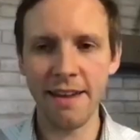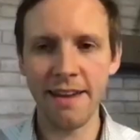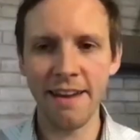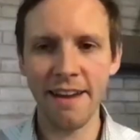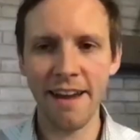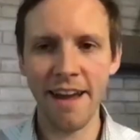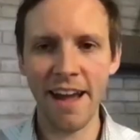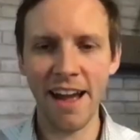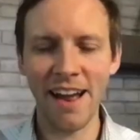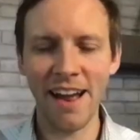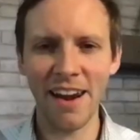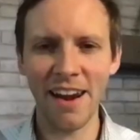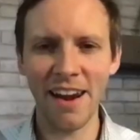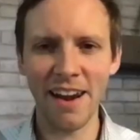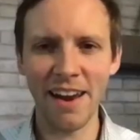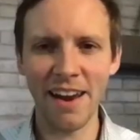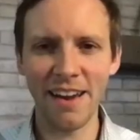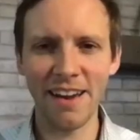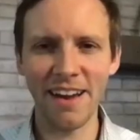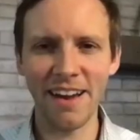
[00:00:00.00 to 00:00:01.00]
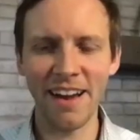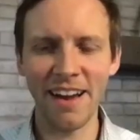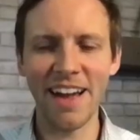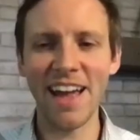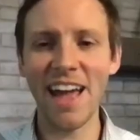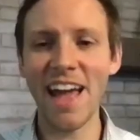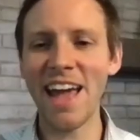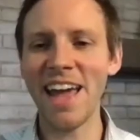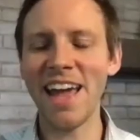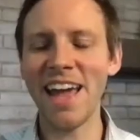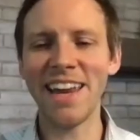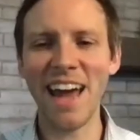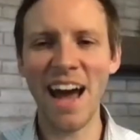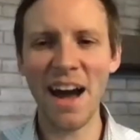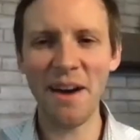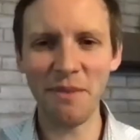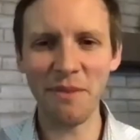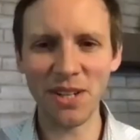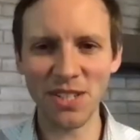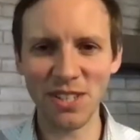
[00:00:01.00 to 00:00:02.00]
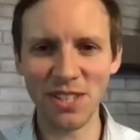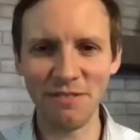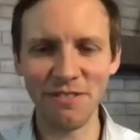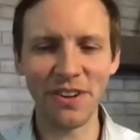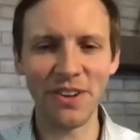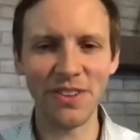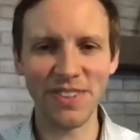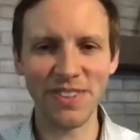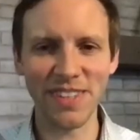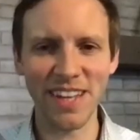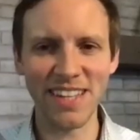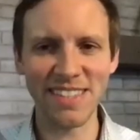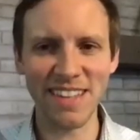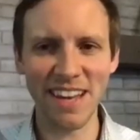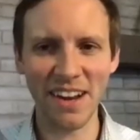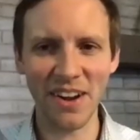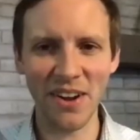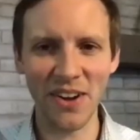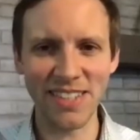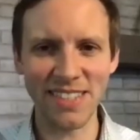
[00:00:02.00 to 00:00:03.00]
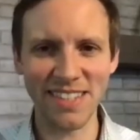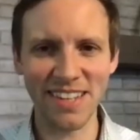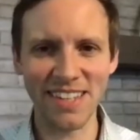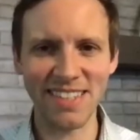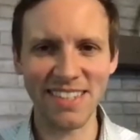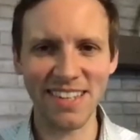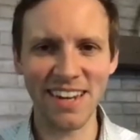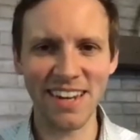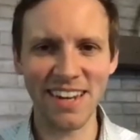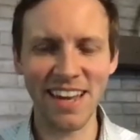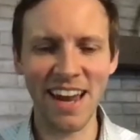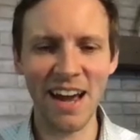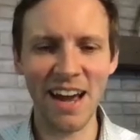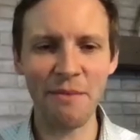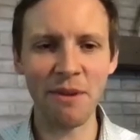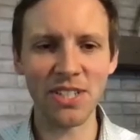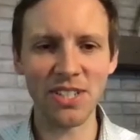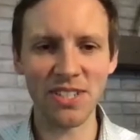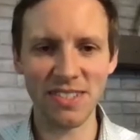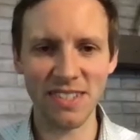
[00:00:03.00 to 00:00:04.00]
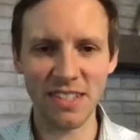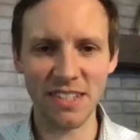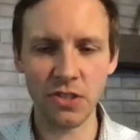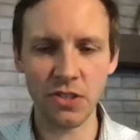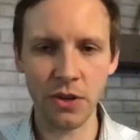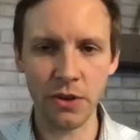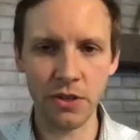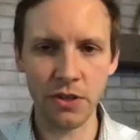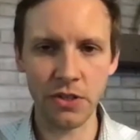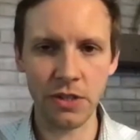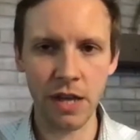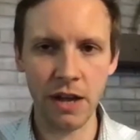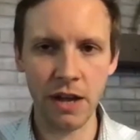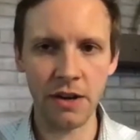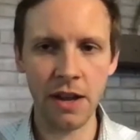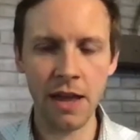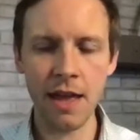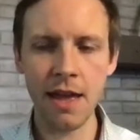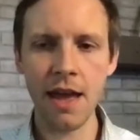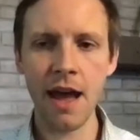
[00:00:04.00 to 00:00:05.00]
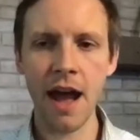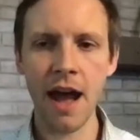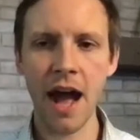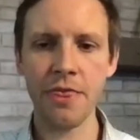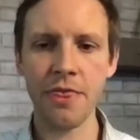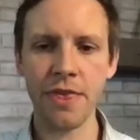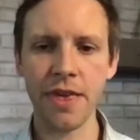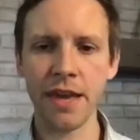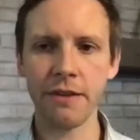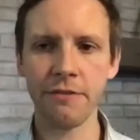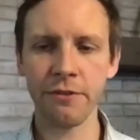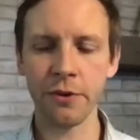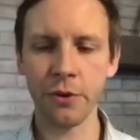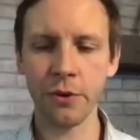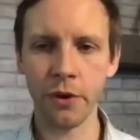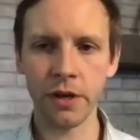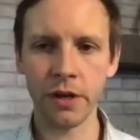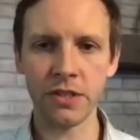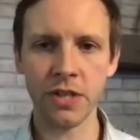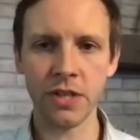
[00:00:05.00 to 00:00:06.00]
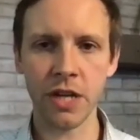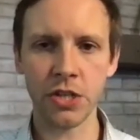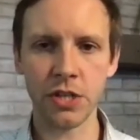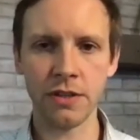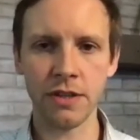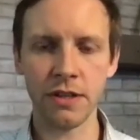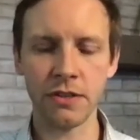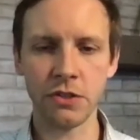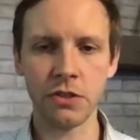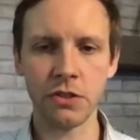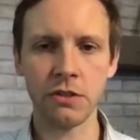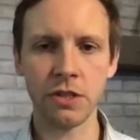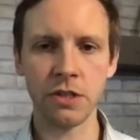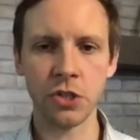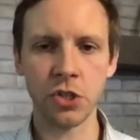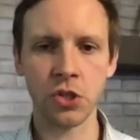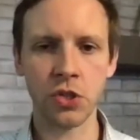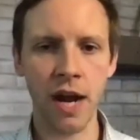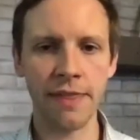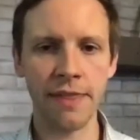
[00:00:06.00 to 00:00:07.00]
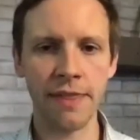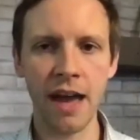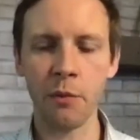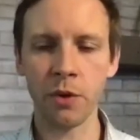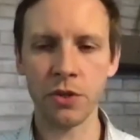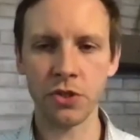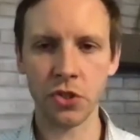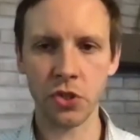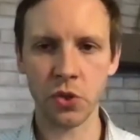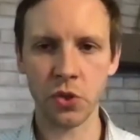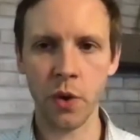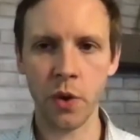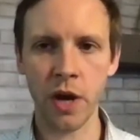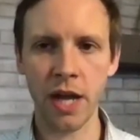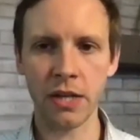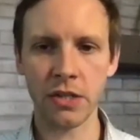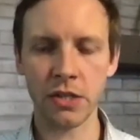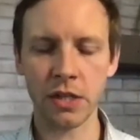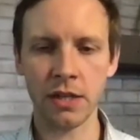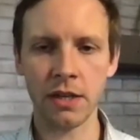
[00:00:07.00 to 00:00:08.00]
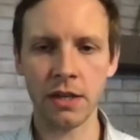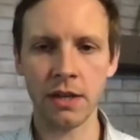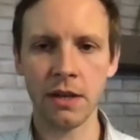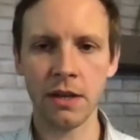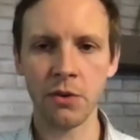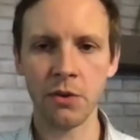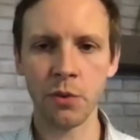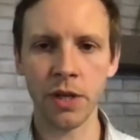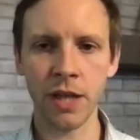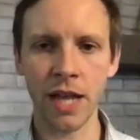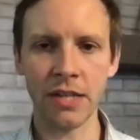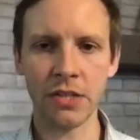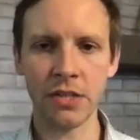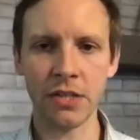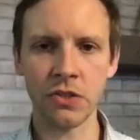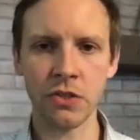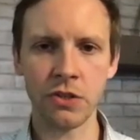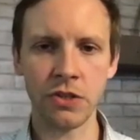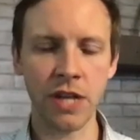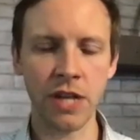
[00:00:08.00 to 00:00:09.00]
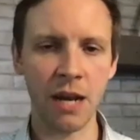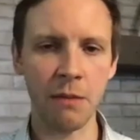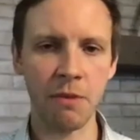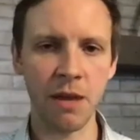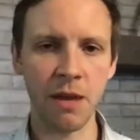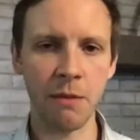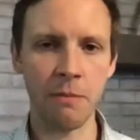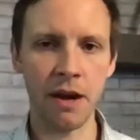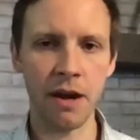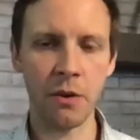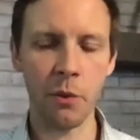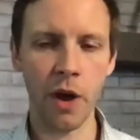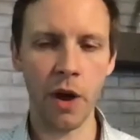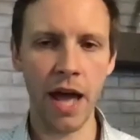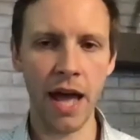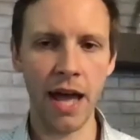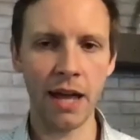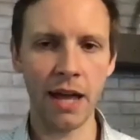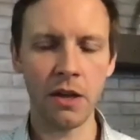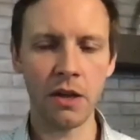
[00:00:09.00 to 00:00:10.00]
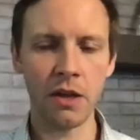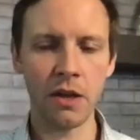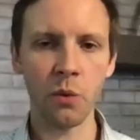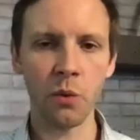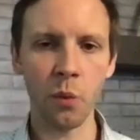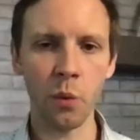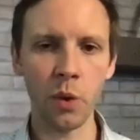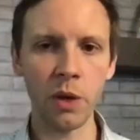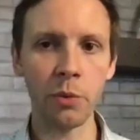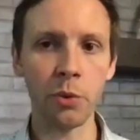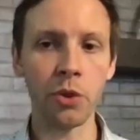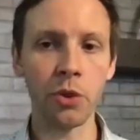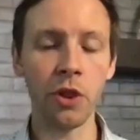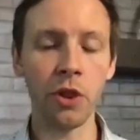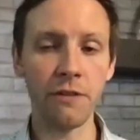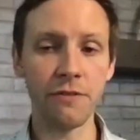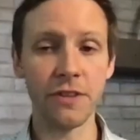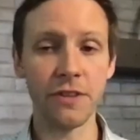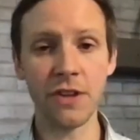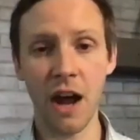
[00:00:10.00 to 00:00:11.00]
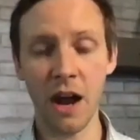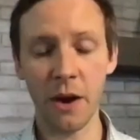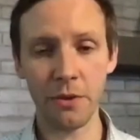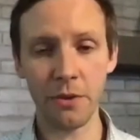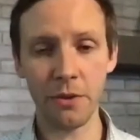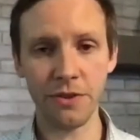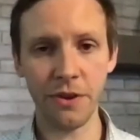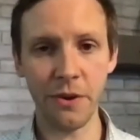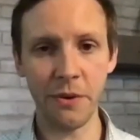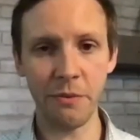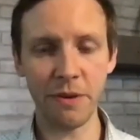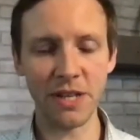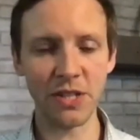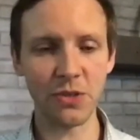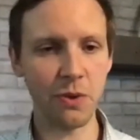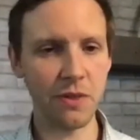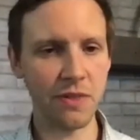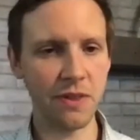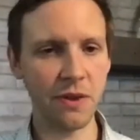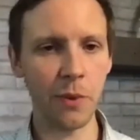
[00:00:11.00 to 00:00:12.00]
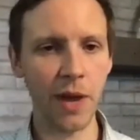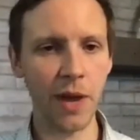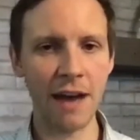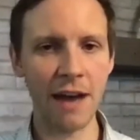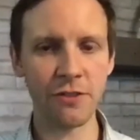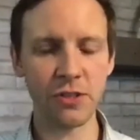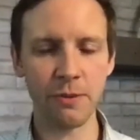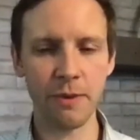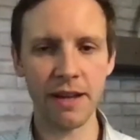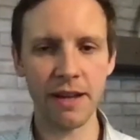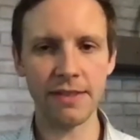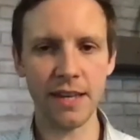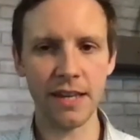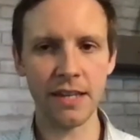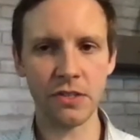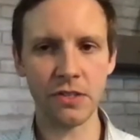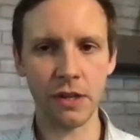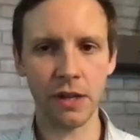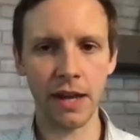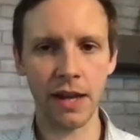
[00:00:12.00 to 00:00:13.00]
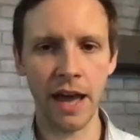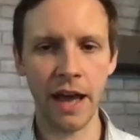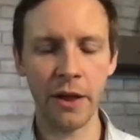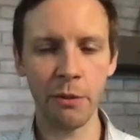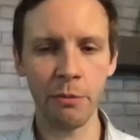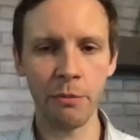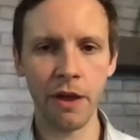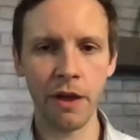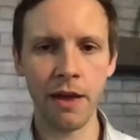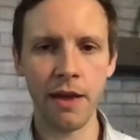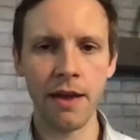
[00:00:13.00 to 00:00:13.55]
And how much difficulty has that cost us, and how much has that slowed us down? I think for an organization that's tried that once or twice and realizes there's got to be a better way, we would love to talk with you, because we think we have some ideas that could help.